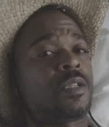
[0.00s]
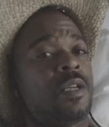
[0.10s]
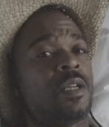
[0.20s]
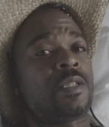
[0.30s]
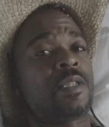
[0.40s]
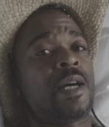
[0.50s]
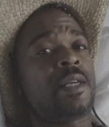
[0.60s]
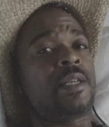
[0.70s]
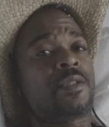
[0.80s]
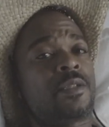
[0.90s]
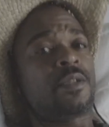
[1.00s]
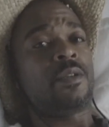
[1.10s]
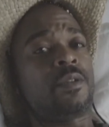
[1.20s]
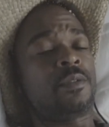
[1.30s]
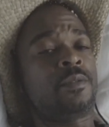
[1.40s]
is not
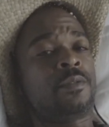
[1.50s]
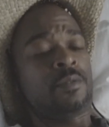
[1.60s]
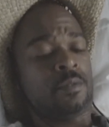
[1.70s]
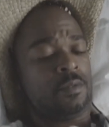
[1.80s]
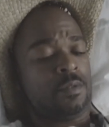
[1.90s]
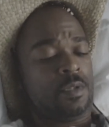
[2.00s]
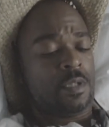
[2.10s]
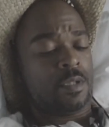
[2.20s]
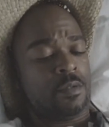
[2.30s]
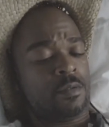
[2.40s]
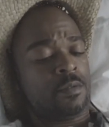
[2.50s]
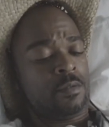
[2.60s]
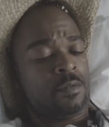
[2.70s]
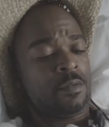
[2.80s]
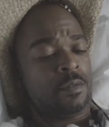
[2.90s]
insecure, you know.
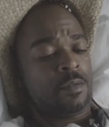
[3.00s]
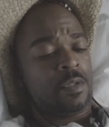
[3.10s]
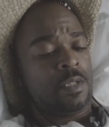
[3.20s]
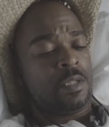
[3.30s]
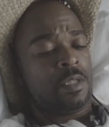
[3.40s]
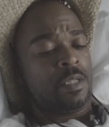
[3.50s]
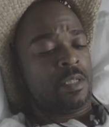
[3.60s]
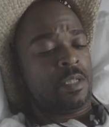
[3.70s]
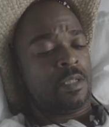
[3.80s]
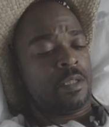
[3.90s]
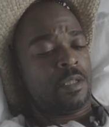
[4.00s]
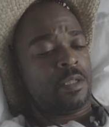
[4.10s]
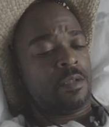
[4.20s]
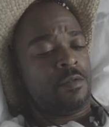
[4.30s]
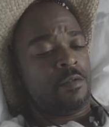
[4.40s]

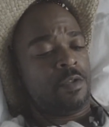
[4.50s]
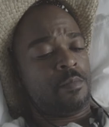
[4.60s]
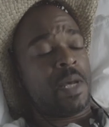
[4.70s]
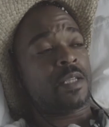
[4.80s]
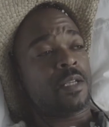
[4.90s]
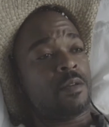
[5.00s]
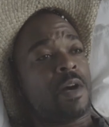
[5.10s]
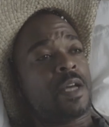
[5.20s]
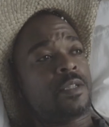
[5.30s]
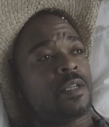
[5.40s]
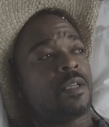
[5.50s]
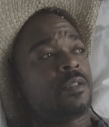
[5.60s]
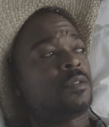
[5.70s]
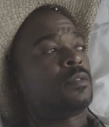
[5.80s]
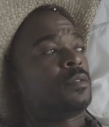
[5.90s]
And back to the white chick.
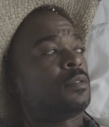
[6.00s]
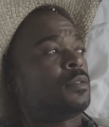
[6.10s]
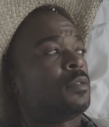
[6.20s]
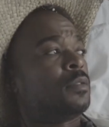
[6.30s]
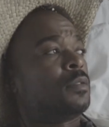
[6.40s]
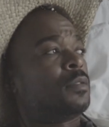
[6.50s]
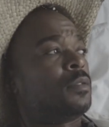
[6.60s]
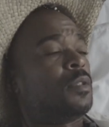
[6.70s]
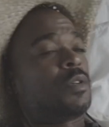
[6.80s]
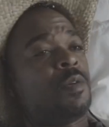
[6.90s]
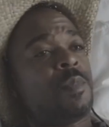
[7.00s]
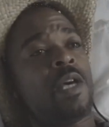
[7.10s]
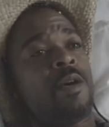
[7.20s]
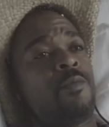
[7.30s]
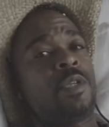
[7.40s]
Don't get
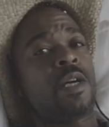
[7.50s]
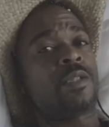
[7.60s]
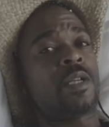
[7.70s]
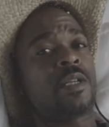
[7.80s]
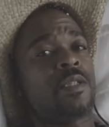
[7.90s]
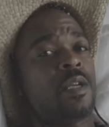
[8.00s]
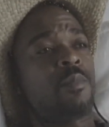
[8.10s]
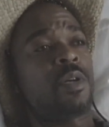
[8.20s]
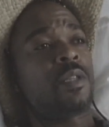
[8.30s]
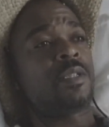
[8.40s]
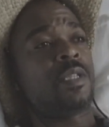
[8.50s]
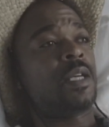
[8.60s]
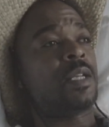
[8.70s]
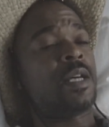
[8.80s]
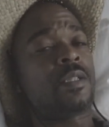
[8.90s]
mad when y'all start seeing brothers
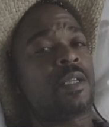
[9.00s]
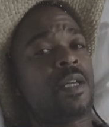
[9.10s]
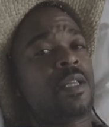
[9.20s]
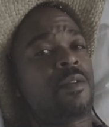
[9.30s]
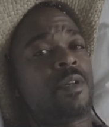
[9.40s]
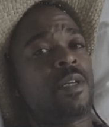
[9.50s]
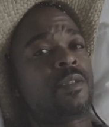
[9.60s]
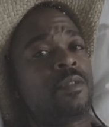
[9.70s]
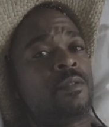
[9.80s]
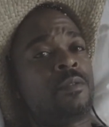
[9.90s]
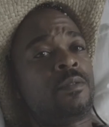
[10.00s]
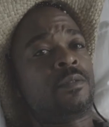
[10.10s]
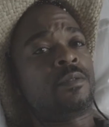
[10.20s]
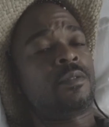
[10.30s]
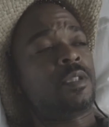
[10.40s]
dating outside their race.
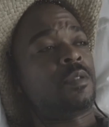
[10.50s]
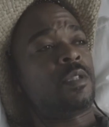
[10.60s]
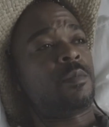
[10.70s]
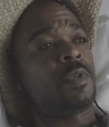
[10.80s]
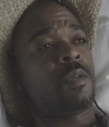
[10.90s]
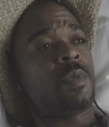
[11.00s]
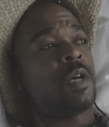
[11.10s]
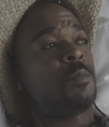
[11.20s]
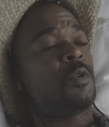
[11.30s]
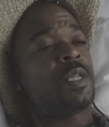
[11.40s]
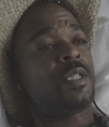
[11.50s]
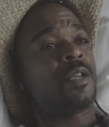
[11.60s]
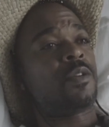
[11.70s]
You know, I mean, I stay